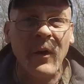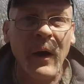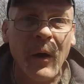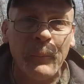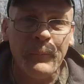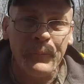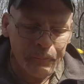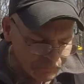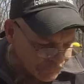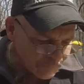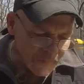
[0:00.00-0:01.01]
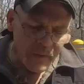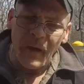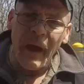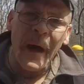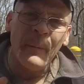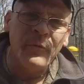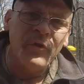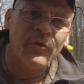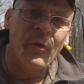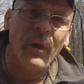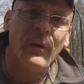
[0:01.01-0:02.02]
your help. I'm
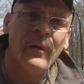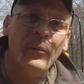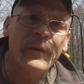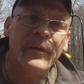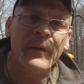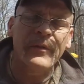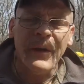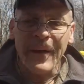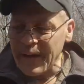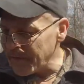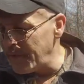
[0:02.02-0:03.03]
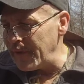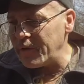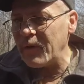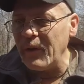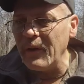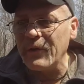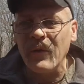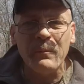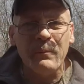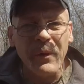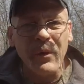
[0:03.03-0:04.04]
struggling with this. This is the
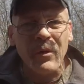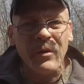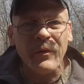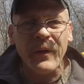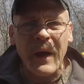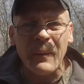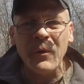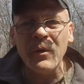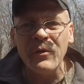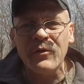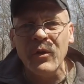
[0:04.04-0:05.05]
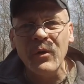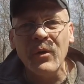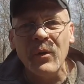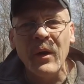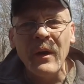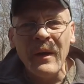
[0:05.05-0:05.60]
build that I'm going to do